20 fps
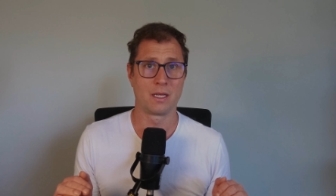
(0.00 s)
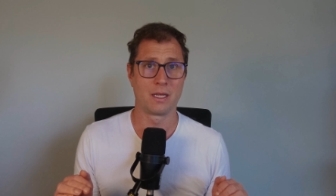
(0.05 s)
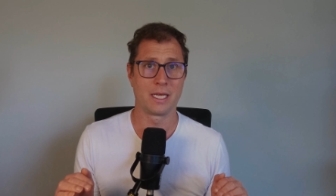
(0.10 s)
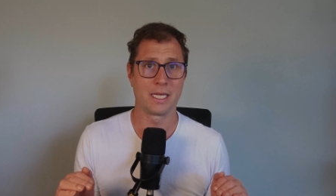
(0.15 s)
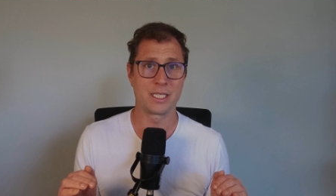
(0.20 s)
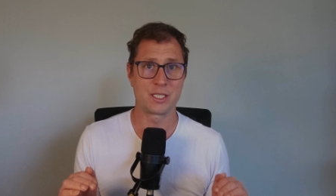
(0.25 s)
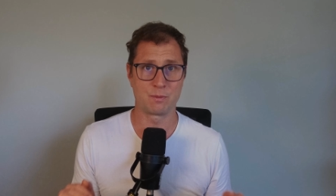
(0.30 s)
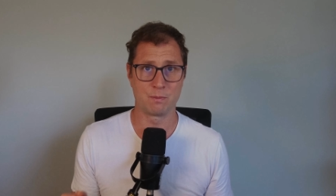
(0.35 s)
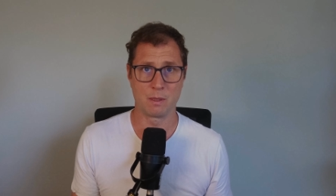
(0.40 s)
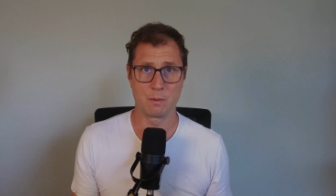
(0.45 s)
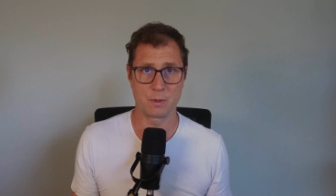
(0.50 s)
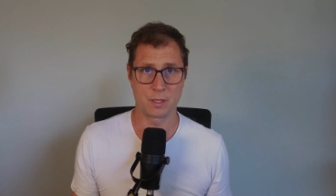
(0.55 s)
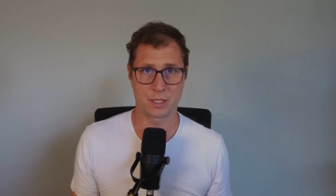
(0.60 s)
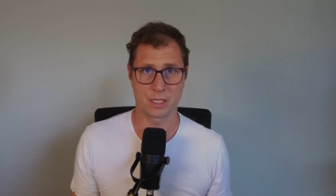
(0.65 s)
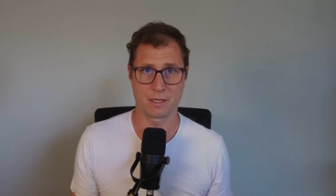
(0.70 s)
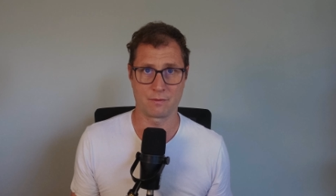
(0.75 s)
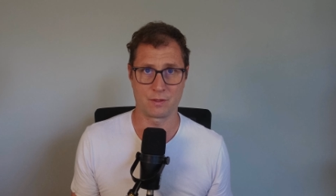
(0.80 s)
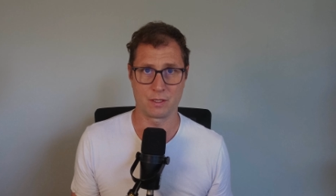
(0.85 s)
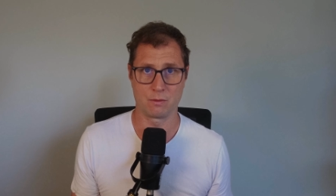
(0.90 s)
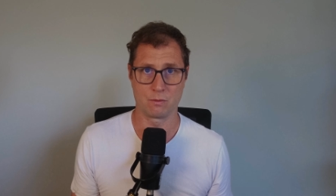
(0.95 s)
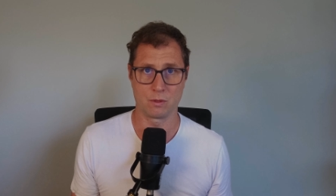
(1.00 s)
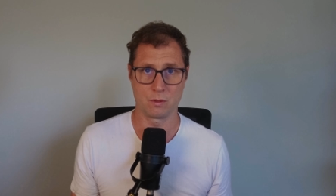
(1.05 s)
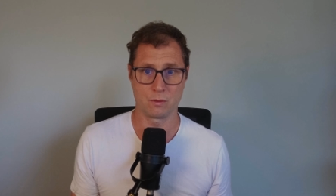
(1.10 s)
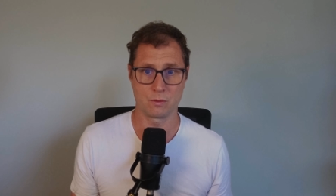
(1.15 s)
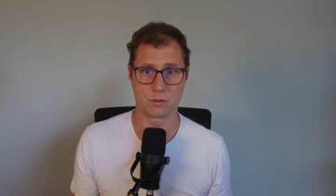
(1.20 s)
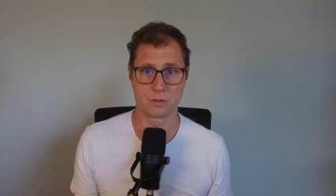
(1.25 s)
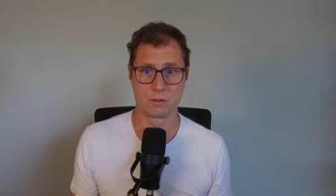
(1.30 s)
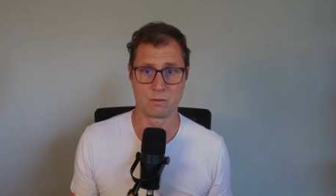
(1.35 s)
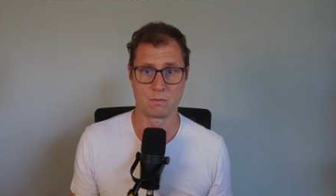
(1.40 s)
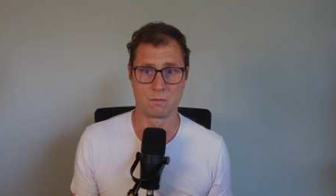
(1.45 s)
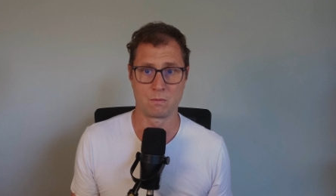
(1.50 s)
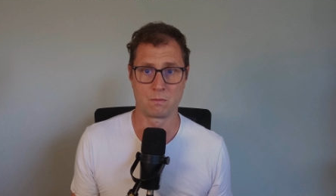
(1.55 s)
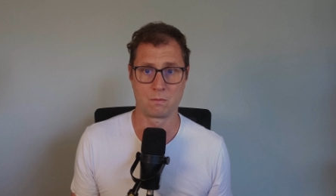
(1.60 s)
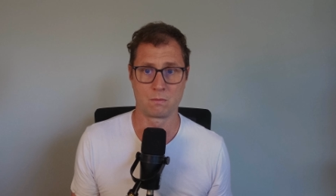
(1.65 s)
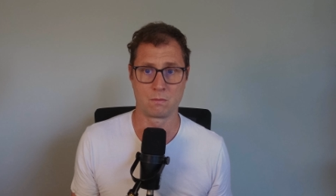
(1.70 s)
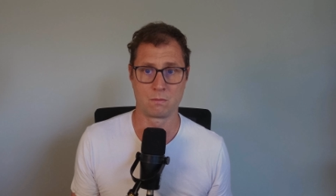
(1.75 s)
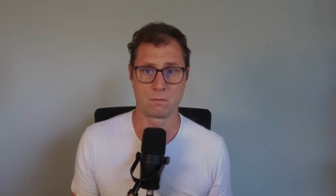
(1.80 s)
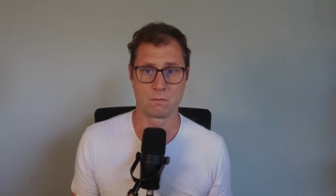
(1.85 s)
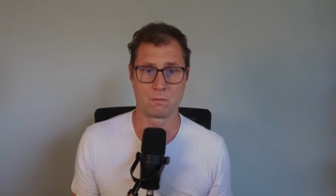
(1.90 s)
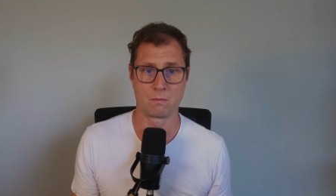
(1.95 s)
its memory safety rules.
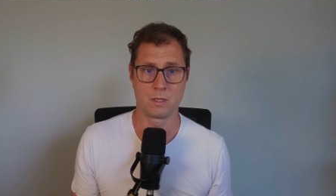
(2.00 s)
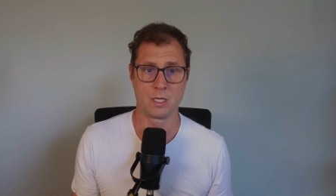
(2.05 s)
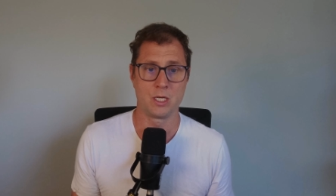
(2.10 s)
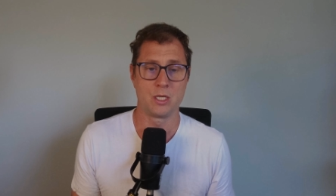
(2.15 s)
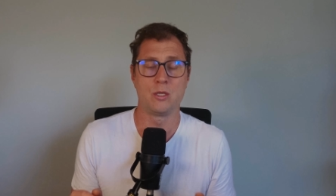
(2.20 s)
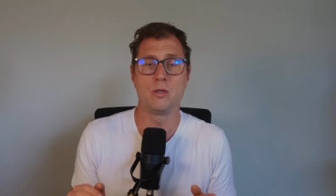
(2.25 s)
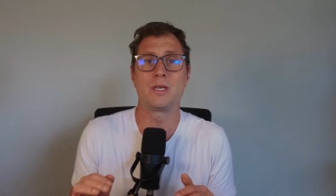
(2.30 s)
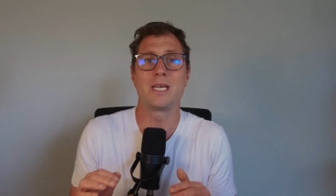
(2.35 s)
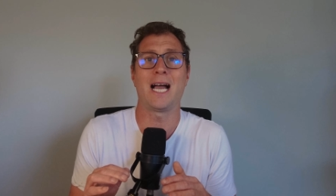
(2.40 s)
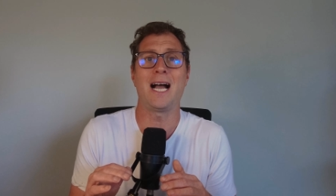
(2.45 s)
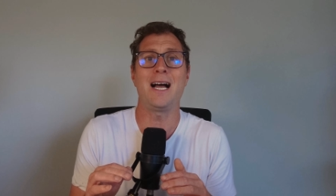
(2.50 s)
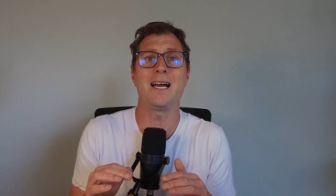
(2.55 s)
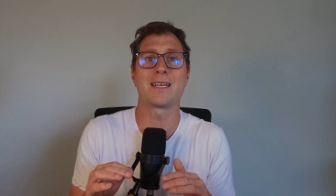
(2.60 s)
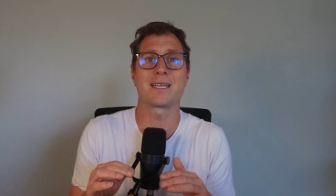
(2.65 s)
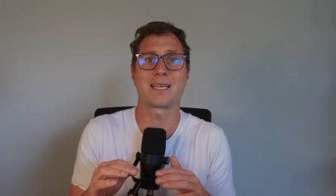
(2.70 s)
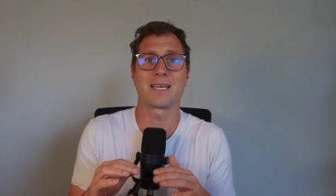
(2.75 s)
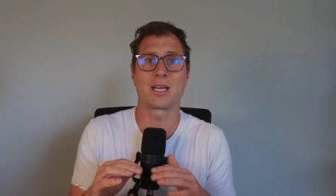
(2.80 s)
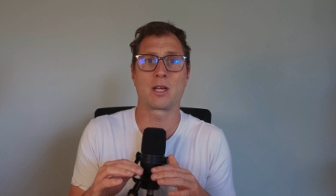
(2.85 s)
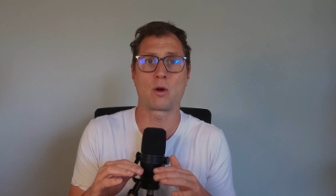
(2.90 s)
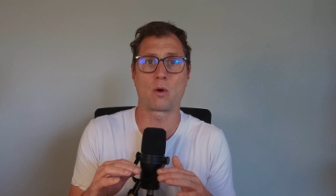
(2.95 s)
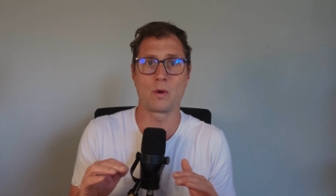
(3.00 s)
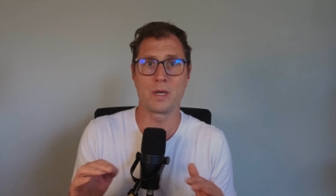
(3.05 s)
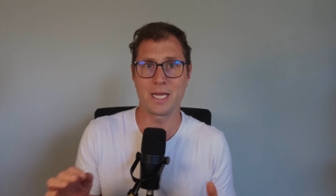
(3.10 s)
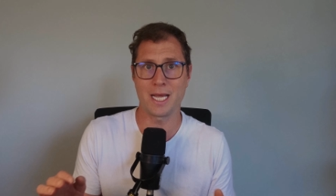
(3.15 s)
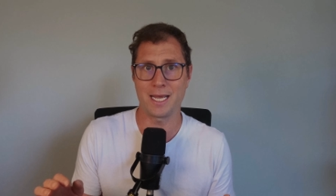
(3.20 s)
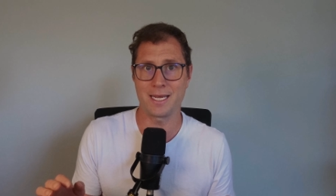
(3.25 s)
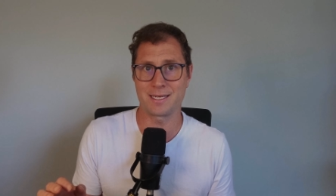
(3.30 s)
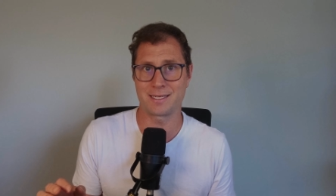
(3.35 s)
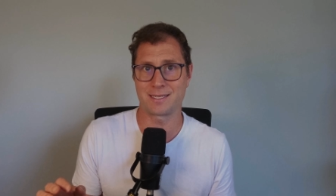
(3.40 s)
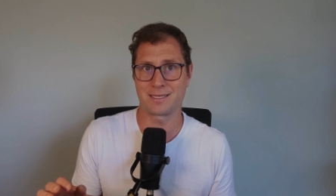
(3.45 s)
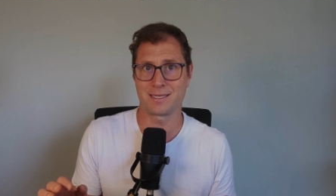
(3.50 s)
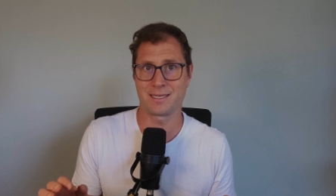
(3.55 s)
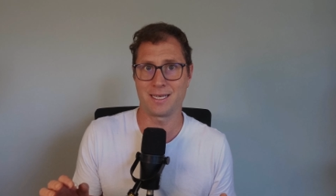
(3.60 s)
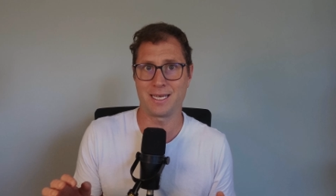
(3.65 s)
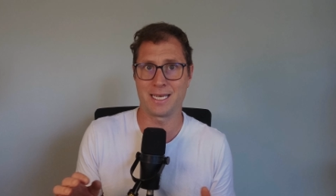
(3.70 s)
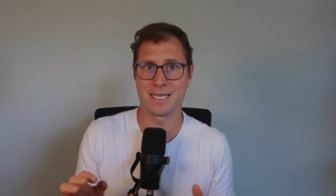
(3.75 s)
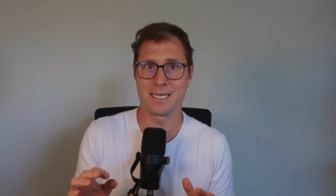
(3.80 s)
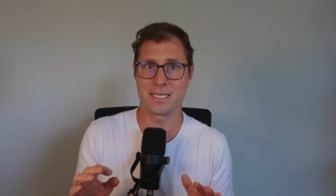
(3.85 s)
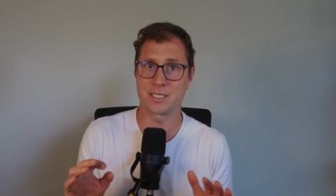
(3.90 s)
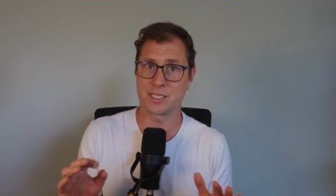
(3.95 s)
You can't create
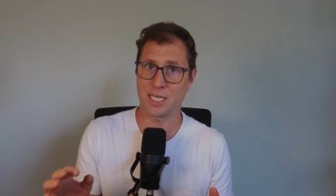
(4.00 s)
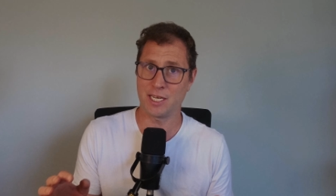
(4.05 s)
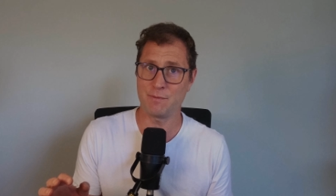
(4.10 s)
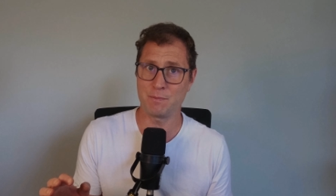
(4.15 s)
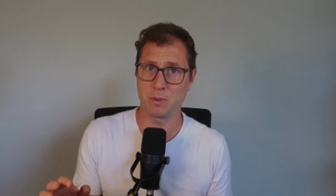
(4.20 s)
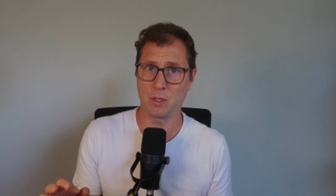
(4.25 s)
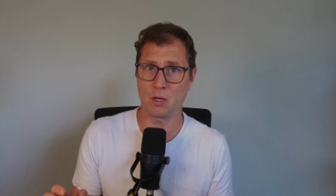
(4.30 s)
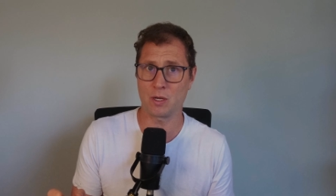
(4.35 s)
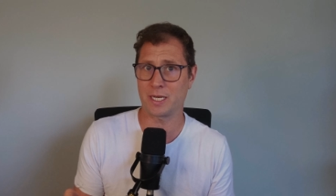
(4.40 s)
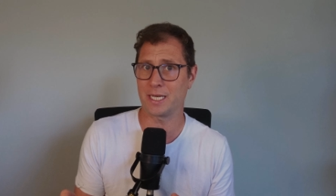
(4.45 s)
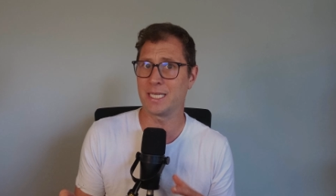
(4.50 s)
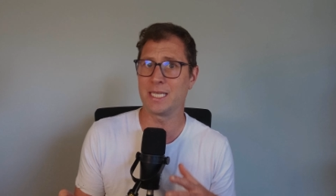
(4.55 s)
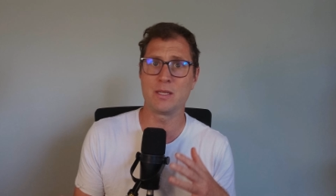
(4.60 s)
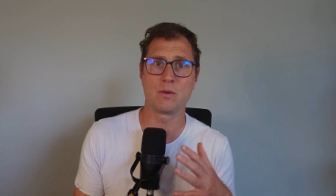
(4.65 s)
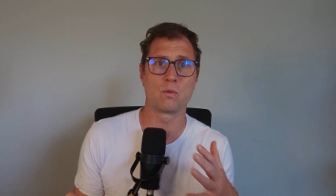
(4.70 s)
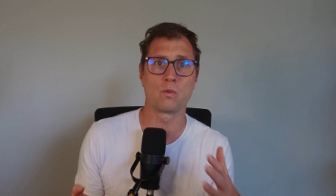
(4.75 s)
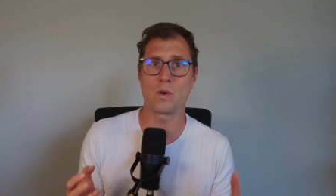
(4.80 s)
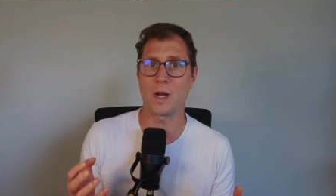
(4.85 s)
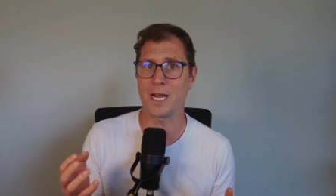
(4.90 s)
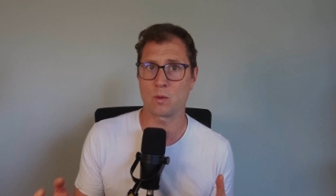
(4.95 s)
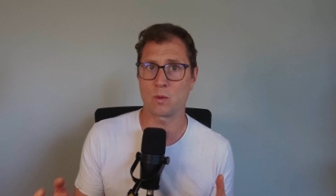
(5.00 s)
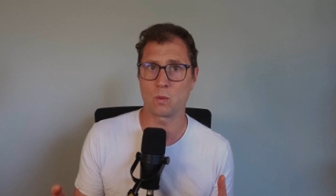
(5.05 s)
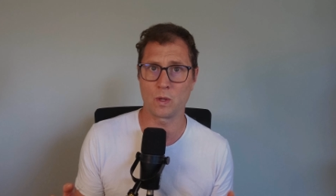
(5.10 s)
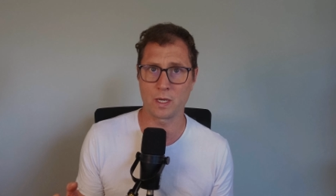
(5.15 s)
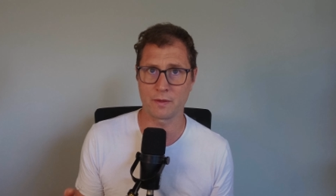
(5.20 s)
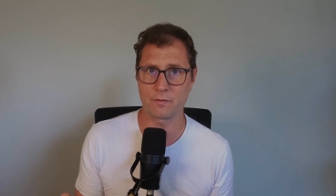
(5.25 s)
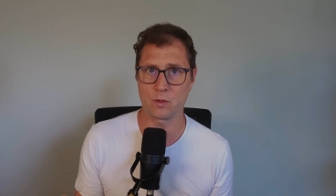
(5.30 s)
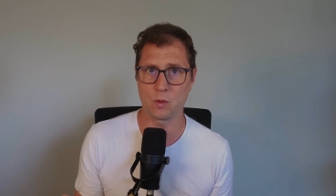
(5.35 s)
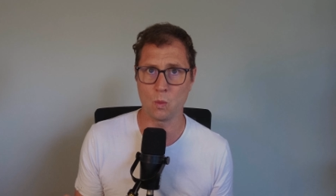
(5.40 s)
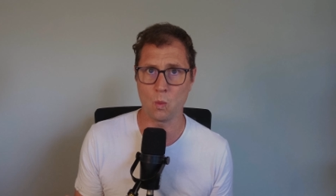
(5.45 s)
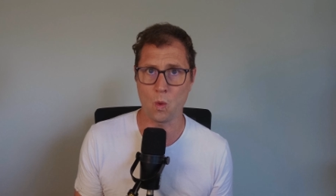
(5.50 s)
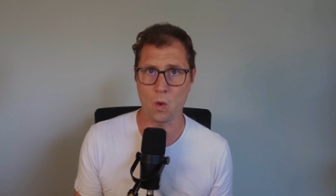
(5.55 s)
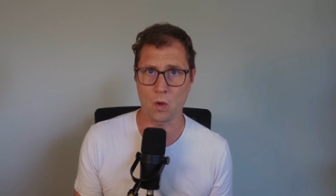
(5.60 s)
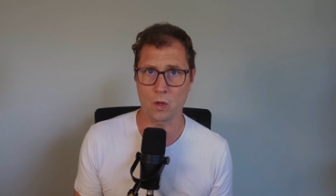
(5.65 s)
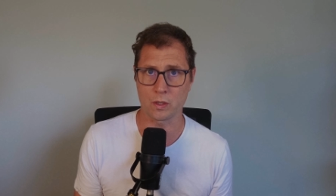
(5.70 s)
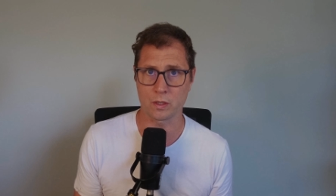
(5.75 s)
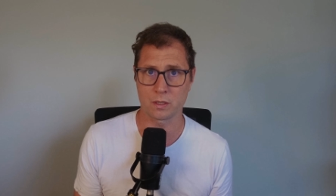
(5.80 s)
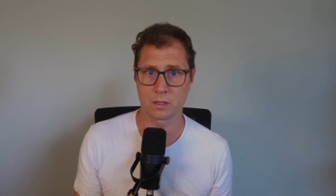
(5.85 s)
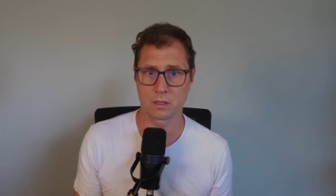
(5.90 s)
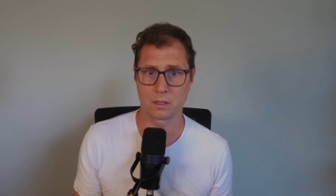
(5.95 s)
an unsafe block and then write whatever you
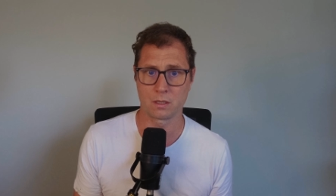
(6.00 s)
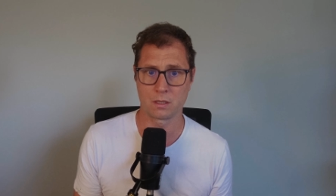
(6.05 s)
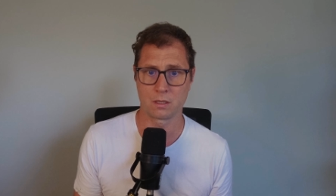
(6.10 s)
want.